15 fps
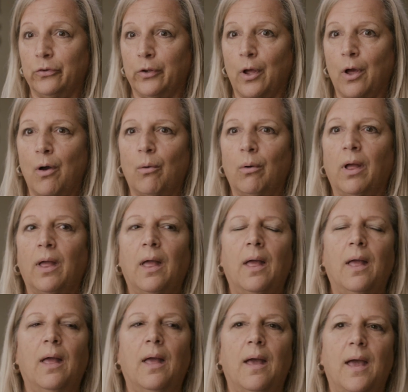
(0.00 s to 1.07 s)
ago.
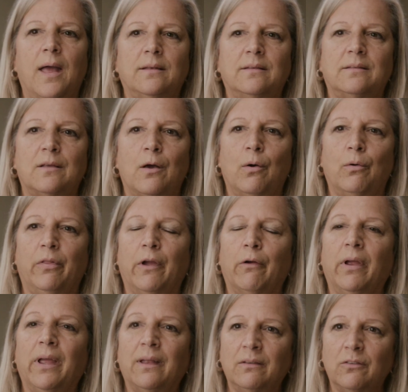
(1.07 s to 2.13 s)
And so
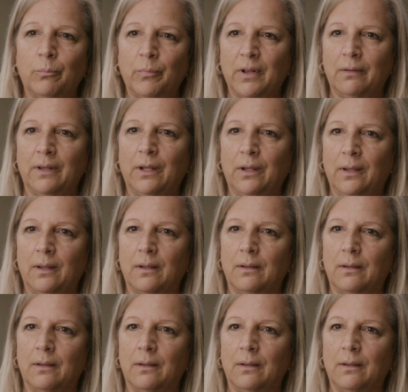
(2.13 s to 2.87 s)
they're intimately